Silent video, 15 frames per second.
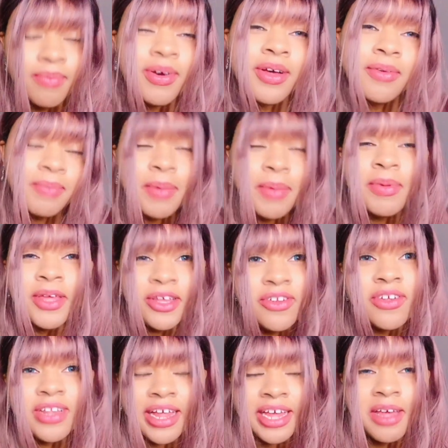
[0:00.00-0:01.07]
Well, maybe you
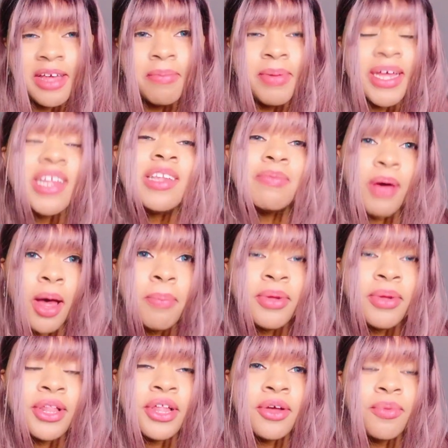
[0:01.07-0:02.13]
don't like it, but it's
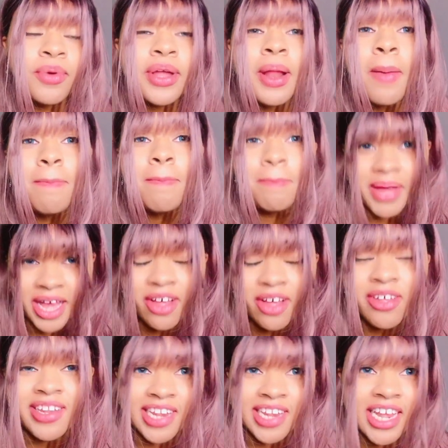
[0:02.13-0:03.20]
popular with
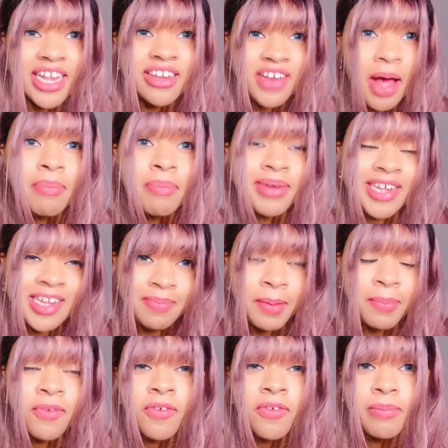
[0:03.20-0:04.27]
pale-skinned Japanese
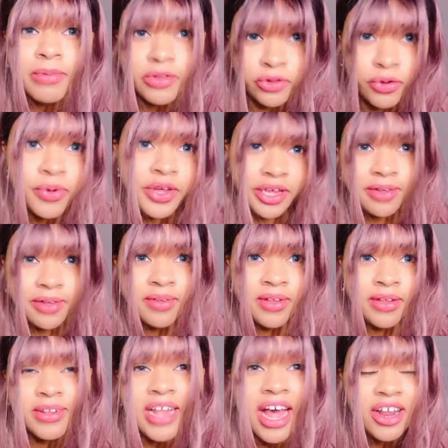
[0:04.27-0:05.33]
people from Tokyo.
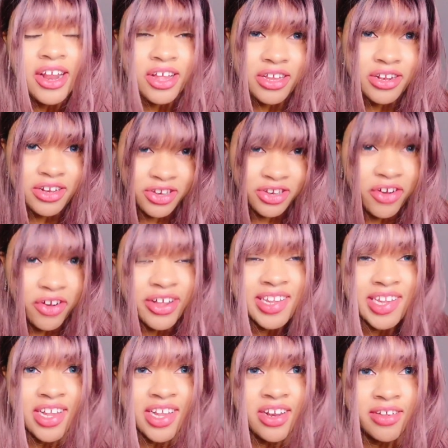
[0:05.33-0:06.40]
Not
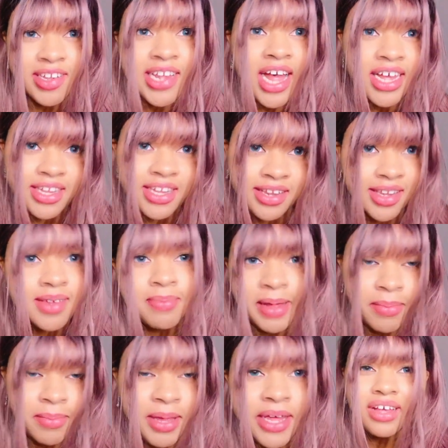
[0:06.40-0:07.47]
dark-skinned Osakans, maybe.